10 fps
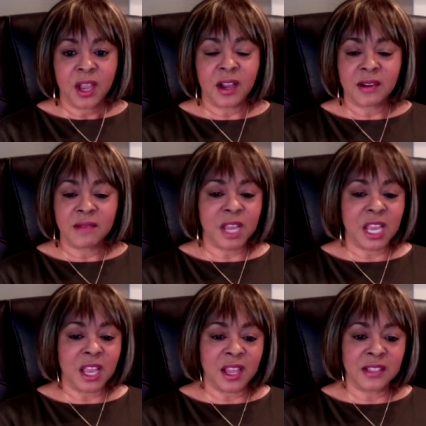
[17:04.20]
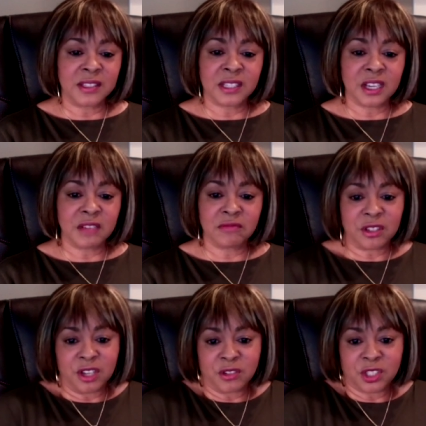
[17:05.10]
Um, and, uh,
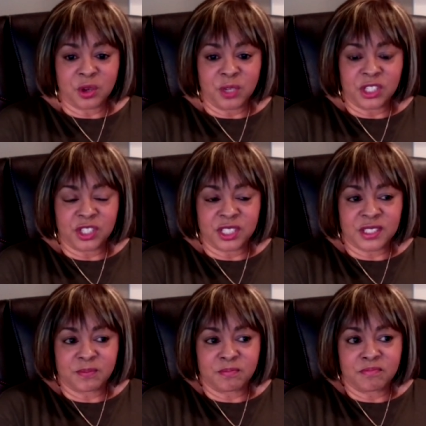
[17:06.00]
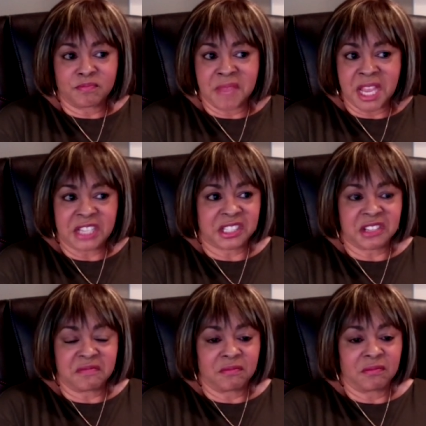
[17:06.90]
you know, so it just makes
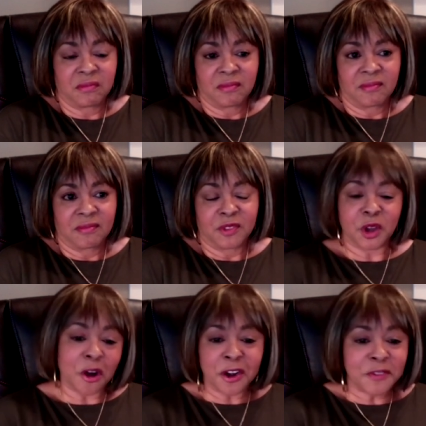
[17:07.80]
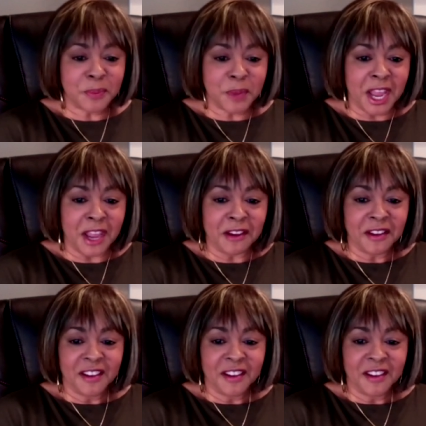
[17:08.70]
it the heart of the bank.